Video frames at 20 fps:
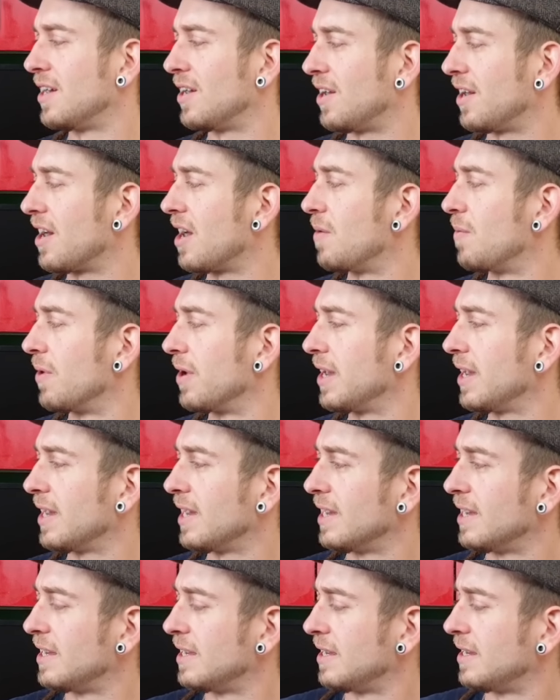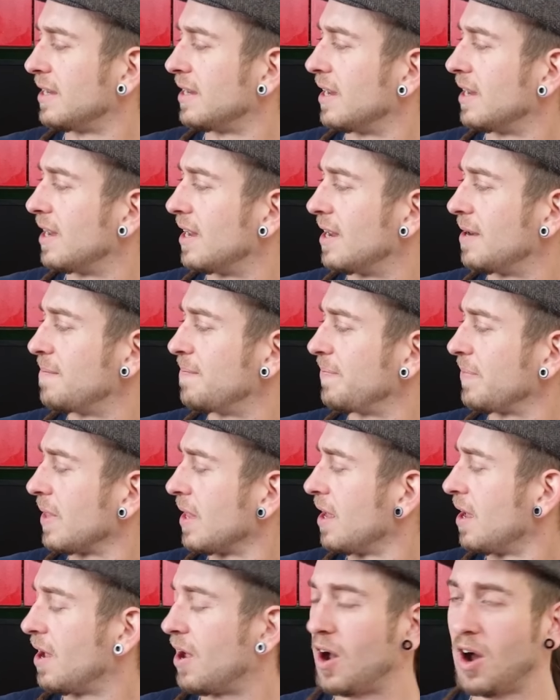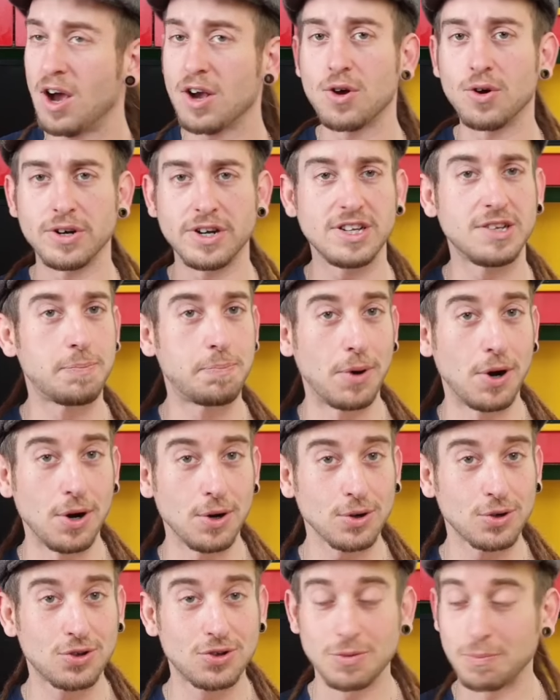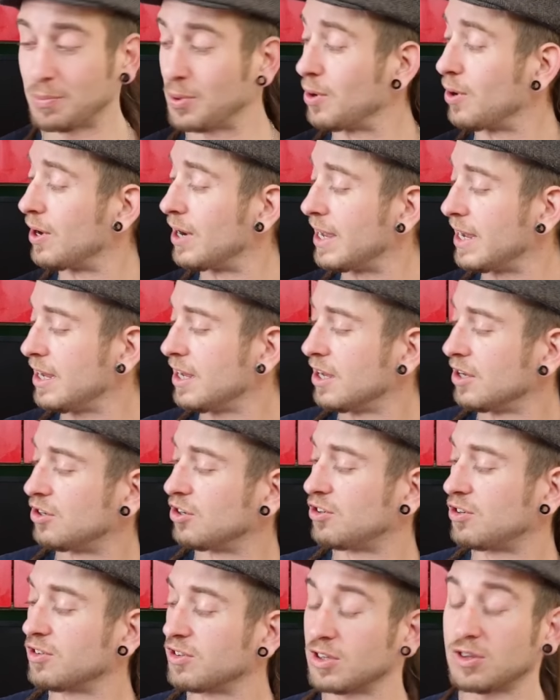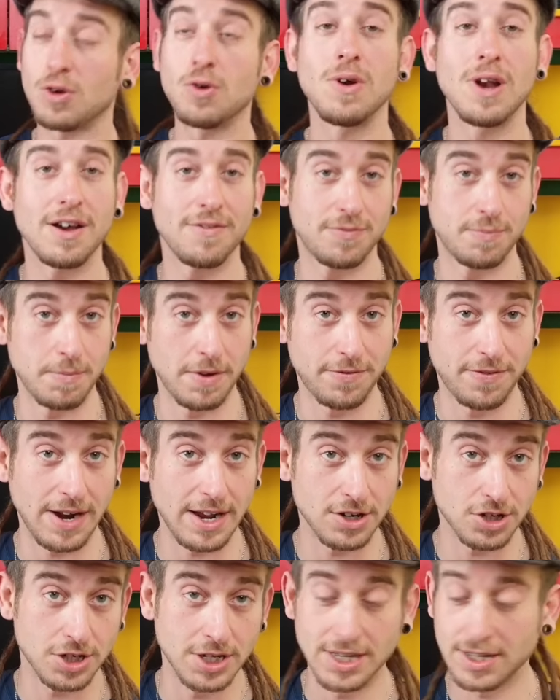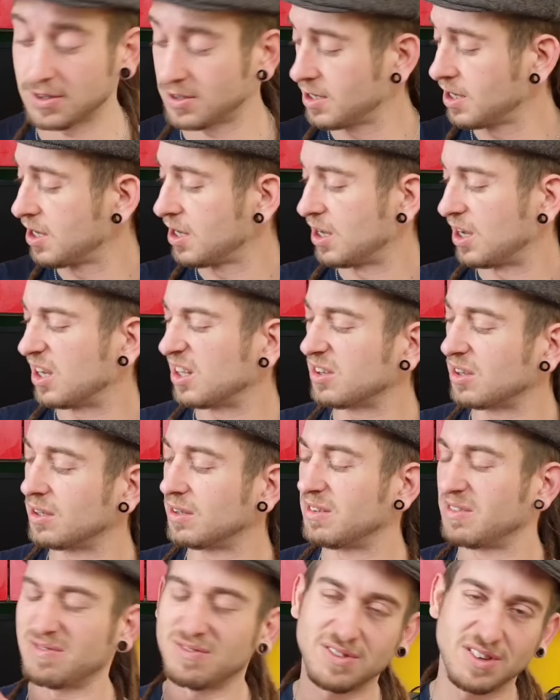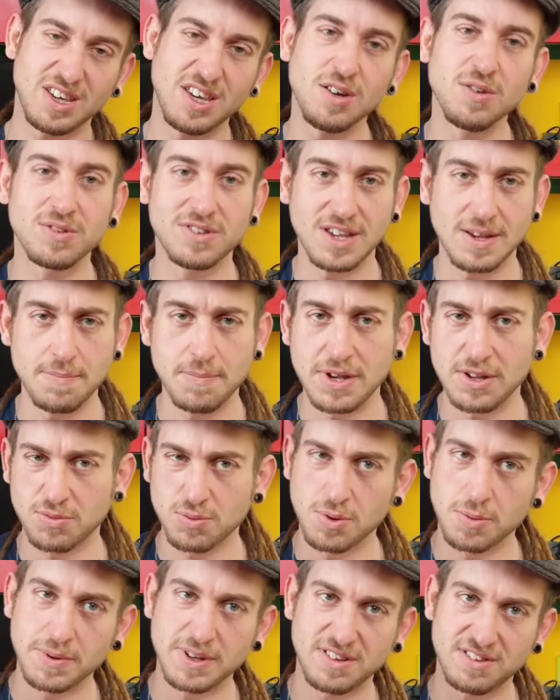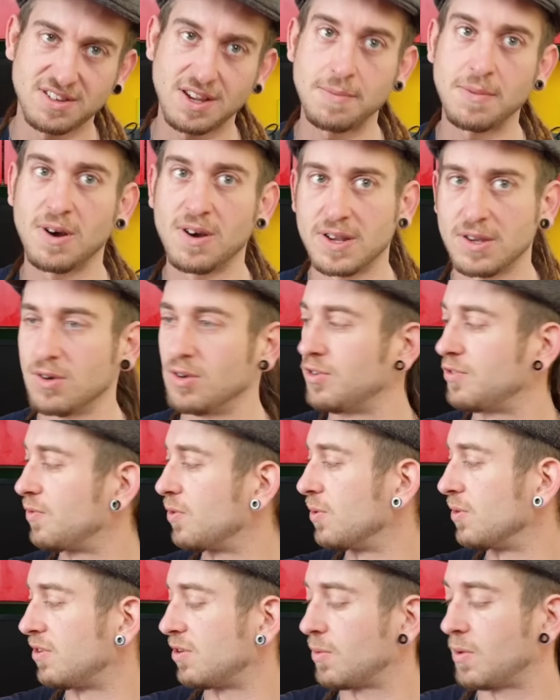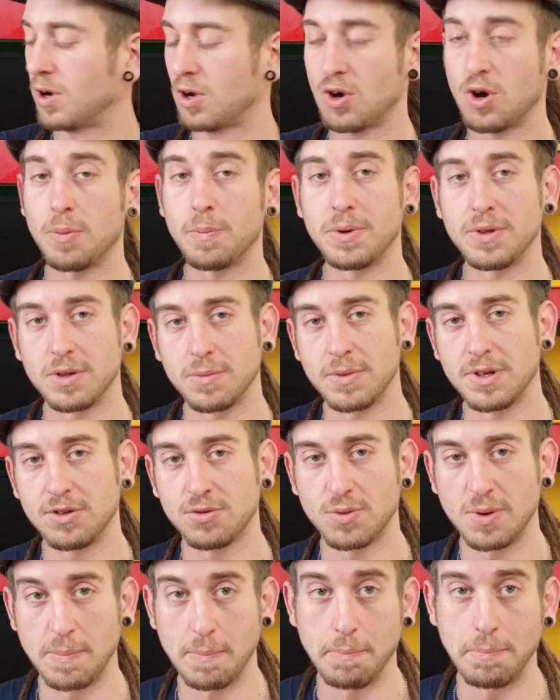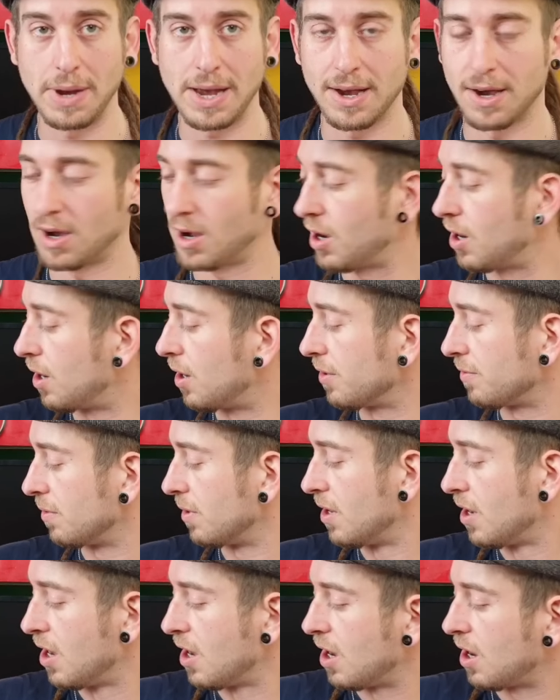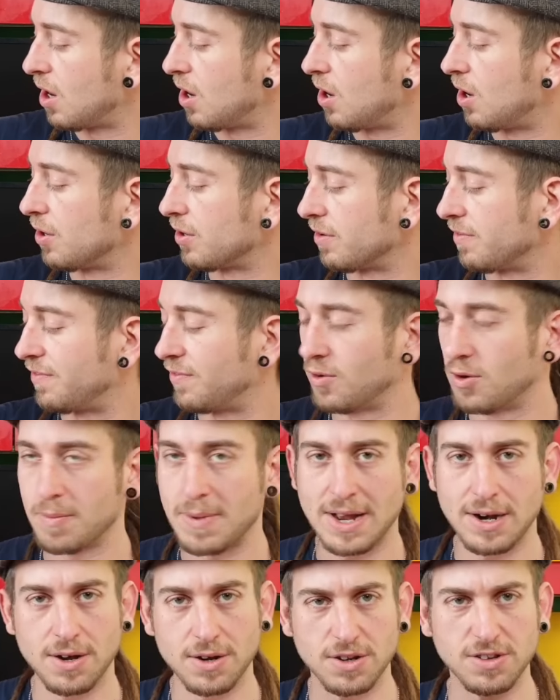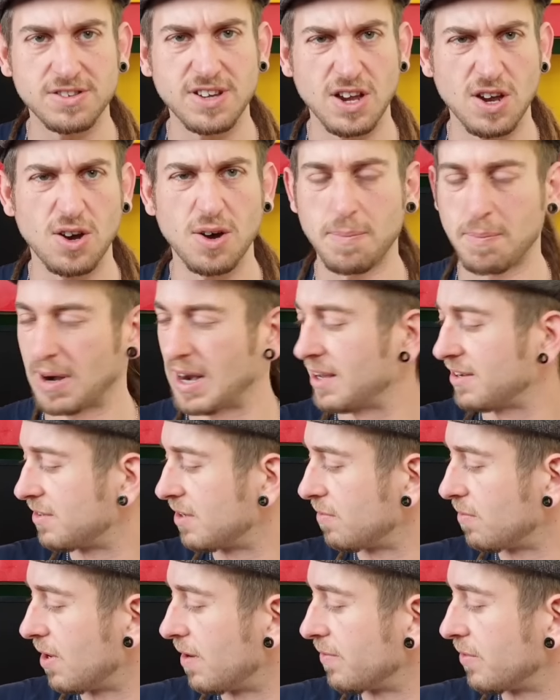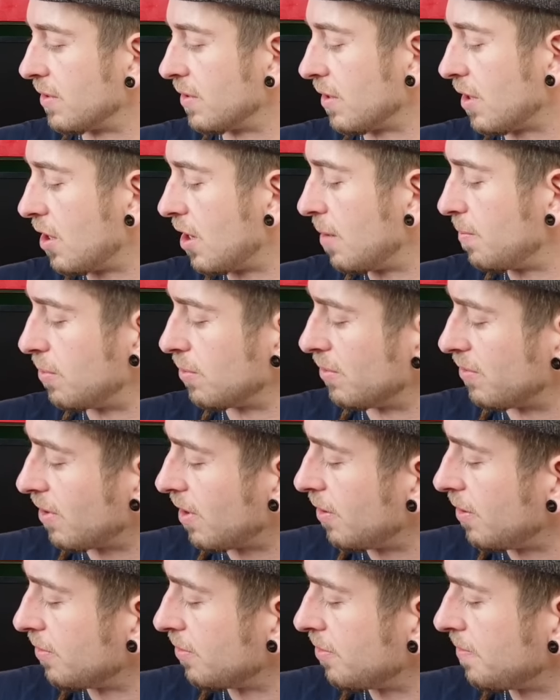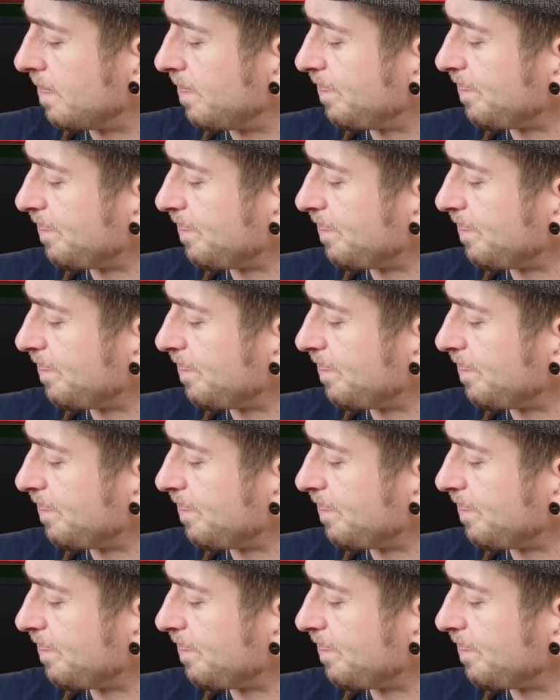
I don't want it. I got this box purely just because I do love my flash kits. Killteam bits will be semi-useful until I copy them into a better, harder format, like I say, hard plastic rather than the cardboard tokens.